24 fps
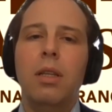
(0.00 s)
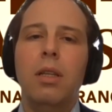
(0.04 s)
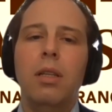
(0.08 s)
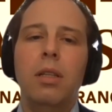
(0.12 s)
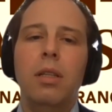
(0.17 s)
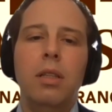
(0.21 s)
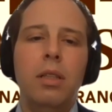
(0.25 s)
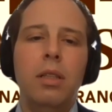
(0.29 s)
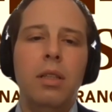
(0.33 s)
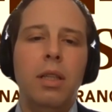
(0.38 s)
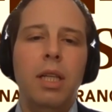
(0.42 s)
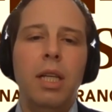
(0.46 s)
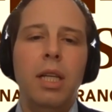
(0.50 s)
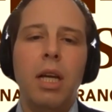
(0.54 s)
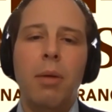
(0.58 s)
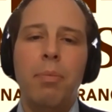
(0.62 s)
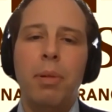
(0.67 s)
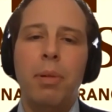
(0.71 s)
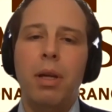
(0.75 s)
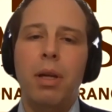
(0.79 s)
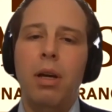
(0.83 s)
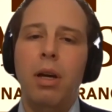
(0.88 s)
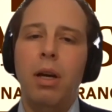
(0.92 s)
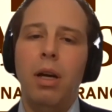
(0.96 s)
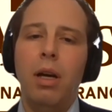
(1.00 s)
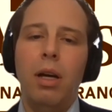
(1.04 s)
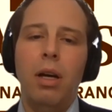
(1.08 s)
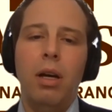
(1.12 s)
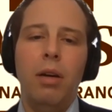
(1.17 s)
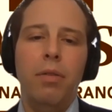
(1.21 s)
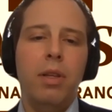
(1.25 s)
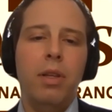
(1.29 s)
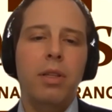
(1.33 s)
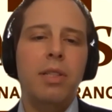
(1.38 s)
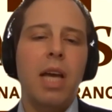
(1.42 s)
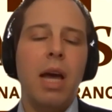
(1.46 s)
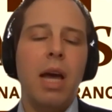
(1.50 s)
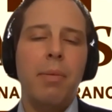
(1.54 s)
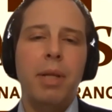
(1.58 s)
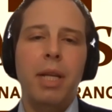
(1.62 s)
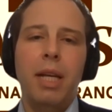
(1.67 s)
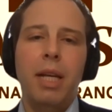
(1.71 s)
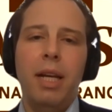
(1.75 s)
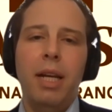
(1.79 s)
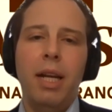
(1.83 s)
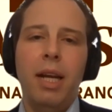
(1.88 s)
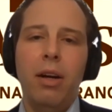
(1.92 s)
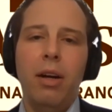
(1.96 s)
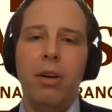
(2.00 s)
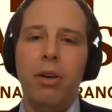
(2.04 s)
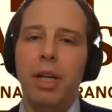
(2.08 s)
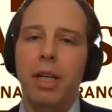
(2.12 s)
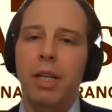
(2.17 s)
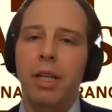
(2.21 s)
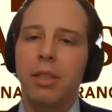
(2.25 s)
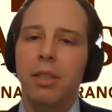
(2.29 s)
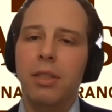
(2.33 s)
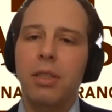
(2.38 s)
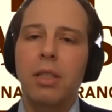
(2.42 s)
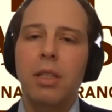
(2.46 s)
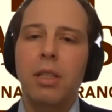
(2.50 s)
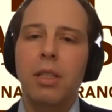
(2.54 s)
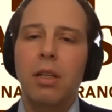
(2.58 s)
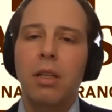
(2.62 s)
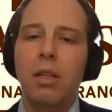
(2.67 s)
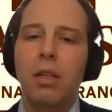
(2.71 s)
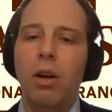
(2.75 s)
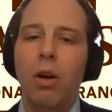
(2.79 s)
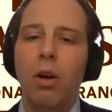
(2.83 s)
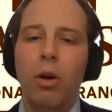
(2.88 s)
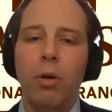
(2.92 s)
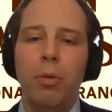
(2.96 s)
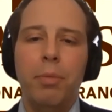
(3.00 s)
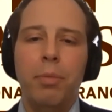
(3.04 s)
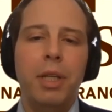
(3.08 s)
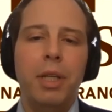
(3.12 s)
cleanup of contaminated areas are being